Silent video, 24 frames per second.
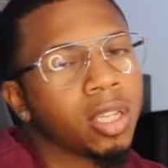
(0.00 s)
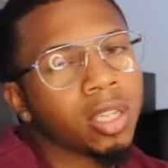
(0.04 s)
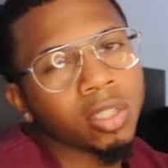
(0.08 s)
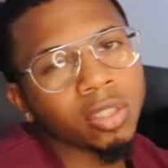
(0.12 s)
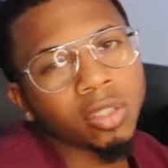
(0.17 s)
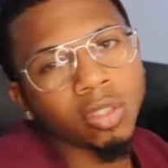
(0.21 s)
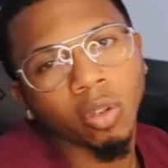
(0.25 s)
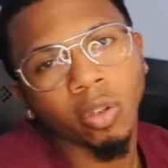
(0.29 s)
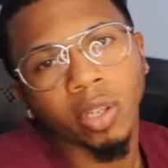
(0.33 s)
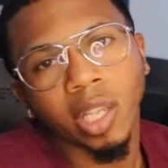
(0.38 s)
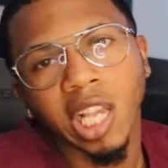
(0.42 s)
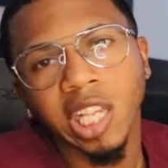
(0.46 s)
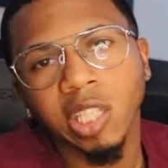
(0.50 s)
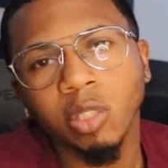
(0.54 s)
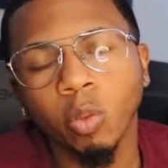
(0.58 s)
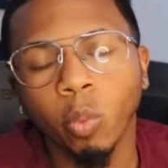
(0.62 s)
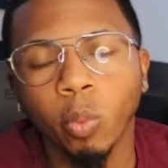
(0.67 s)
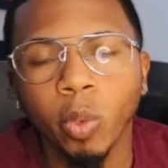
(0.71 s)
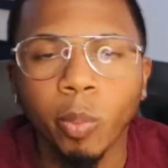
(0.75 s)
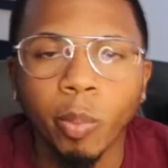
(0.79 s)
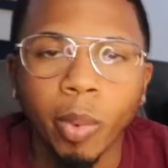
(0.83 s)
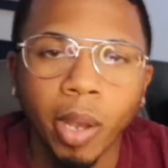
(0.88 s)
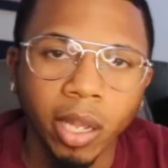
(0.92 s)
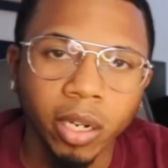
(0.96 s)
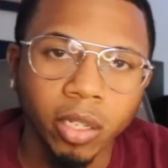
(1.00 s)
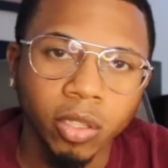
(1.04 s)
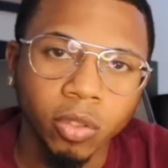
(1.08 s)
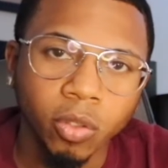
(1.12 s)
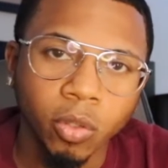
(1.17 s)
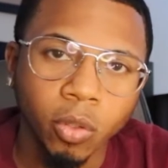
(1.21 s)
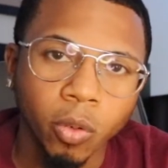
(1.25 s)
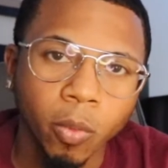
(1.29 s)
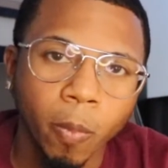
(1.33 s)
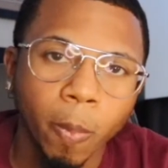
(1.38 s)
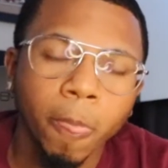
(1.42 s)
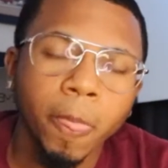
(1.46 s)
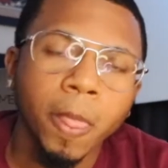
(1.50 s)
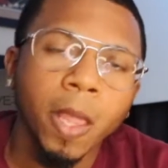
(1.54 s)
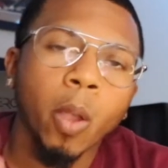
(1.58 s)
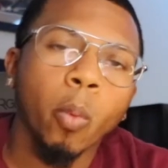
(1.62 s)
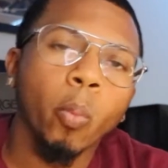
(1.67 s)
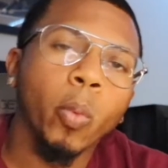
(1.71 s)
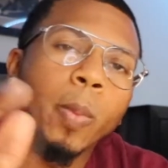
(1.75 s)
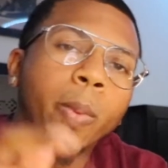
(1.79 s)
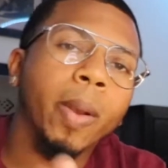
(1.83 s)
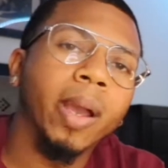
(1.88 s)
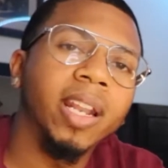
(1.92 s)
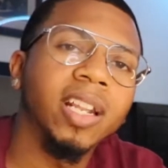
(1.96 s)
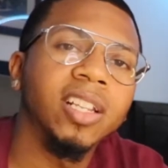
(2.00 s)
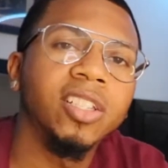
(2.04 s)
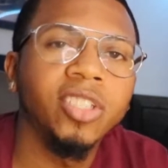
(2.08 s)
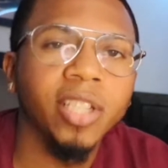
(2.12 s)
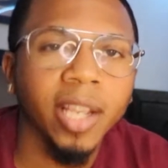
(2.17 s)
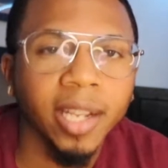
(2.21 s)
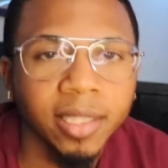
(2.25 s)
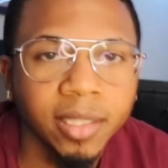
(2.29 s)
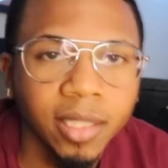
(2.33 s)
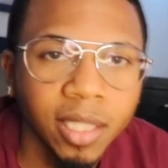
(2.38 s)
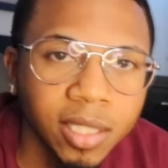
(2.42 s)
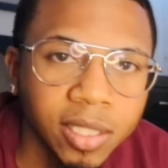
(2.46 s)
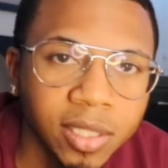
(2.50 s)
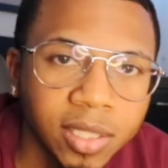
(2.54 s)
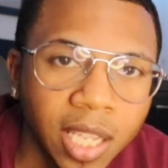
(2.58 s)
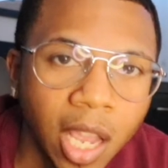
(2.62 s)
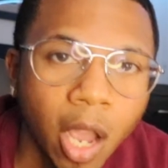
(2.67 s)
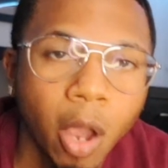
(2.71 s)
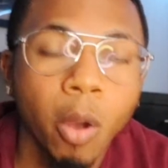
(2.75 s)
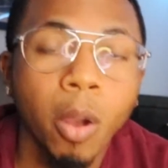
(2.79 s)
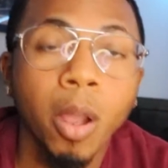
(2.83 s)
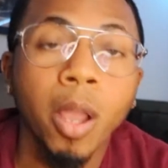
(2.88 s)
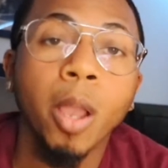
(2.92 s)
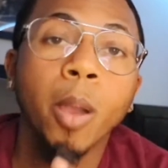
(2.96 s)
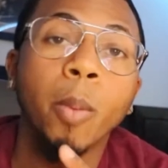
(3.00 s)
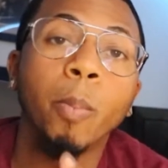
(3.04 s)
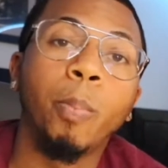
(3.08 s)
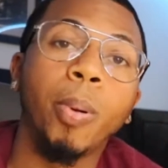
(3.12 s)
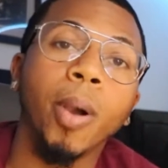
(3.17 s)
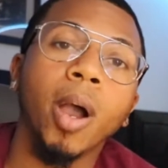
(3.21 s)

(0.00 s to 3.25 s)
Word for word: So guess what we about to do? We about to check this out.